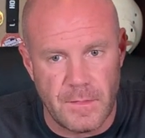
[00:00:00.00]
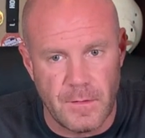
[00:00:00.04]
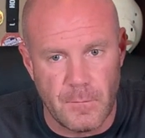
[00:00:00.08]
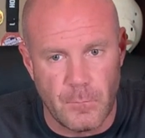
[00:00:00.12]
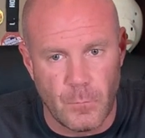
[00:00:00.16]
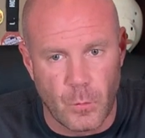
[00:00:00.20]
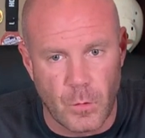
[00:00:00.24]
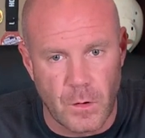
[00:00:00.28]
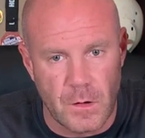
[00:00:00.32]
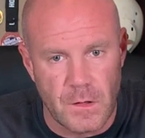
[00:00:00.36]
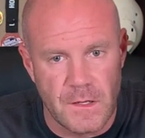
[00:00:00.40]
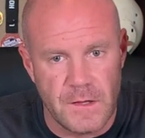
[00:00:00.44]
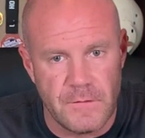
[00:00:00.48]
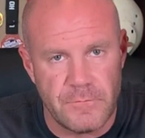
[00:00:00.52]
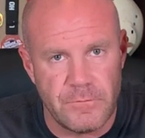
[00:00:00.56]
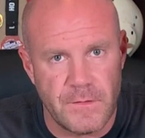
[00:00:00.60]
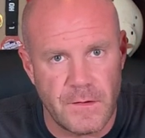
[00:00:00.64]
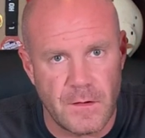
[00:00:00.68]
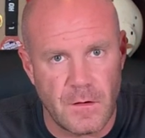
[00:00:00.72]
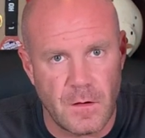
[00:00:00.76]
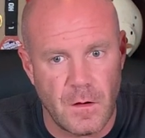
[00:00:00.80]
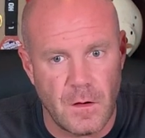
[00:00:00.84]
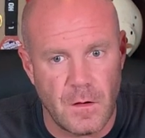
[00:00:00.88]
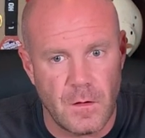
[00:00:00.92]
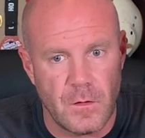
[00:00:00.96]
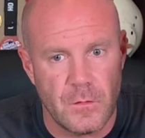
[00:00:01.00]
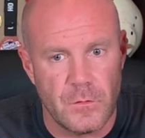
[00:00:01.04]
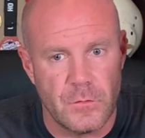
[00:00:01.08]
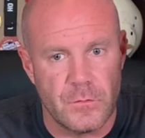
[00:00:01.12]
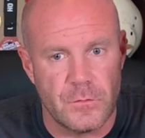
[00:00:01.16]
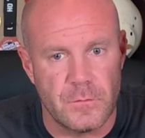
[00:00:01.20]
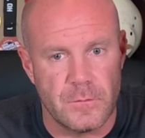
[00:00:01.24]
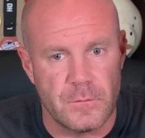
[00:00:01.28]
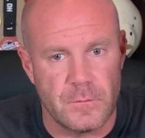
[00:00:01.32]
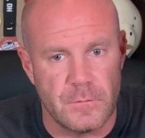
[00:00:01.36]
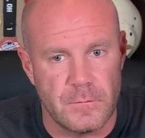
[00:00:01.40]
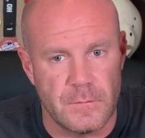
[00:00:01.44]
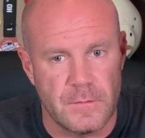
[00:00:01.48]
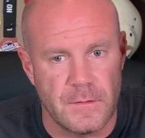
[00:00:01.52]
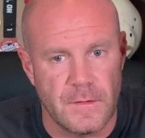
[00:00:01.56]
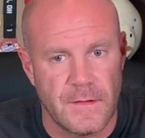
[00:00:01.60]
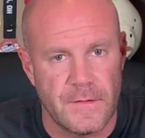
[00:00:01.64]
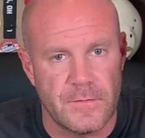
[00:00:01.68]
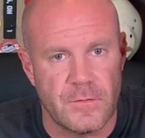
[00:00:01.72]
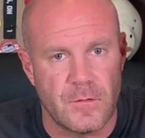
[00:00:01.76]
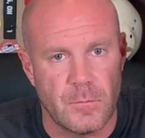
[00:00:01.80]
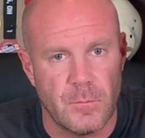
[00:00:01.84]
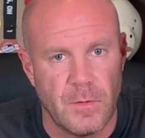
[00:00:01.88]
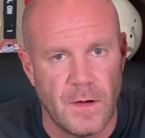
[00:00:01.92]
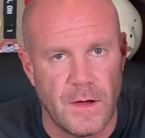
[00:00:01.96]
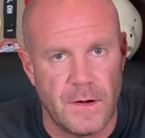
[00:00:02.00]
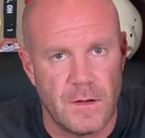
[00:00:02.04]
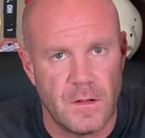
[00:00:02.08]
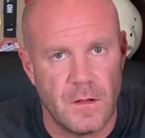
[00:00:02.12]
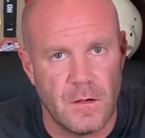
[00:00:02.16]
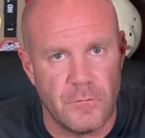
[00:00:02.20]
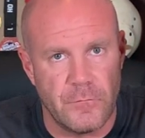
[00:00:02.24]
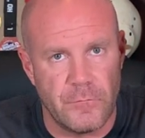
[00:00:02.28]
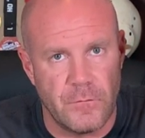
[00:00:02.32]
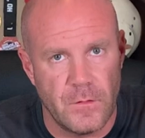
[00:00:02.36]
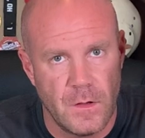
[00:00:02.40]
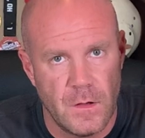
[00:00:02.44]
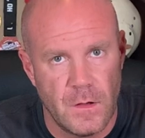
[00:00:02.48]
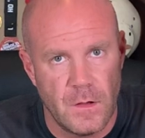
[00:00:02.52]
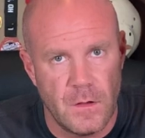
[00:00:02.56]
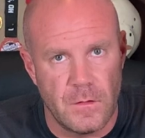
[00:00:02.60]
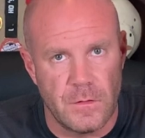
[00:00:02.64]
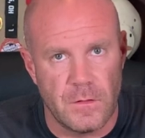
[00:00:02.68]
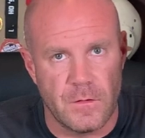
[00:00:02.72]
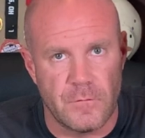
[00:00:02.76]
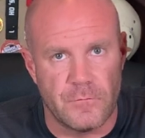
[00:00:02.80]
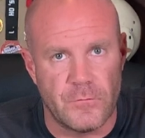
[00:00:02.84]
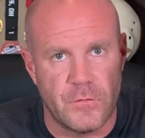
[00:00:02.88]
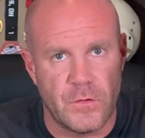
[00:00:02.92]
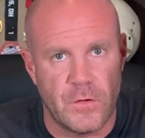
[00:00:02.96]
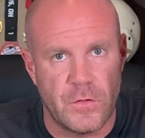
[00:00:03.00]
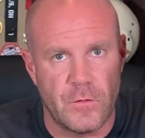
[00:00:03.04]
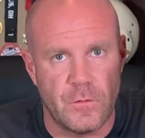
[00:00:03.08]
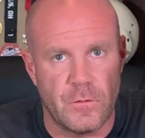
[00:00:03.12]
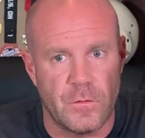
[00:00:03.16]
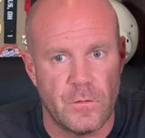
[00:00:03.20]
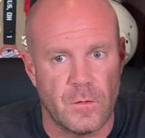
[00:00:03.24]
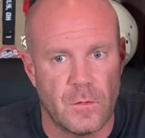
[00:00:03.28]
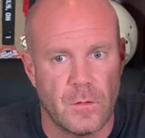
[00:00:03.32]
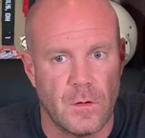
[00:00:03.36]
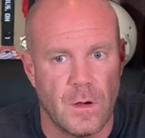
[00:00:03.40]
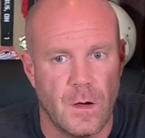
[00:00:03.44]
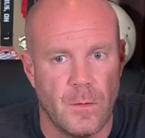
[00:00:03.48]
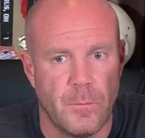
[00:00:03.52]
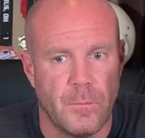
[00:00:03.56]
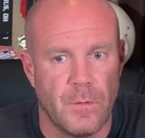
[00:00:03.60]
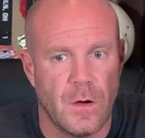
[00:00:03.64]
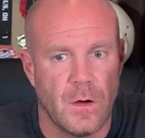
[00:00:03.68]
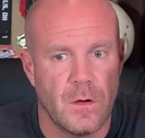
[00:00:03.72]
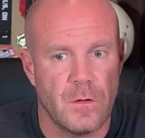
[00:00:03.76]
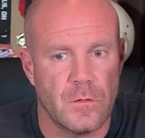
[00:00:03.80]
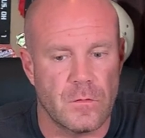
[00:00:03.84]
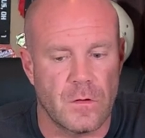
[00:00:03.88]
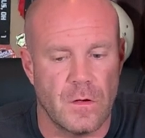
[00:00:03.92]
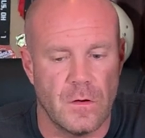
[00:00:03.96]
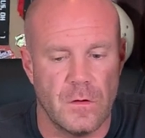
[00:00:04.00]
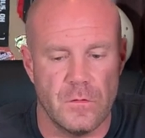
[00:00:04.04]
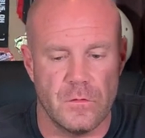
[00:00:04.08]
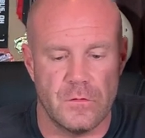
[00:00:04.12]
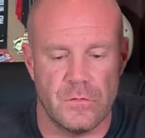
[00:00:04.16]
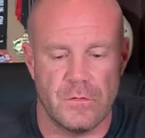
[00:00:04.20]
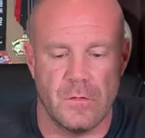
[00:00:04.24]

the more lift they cause to get their body off, the further their ball goes.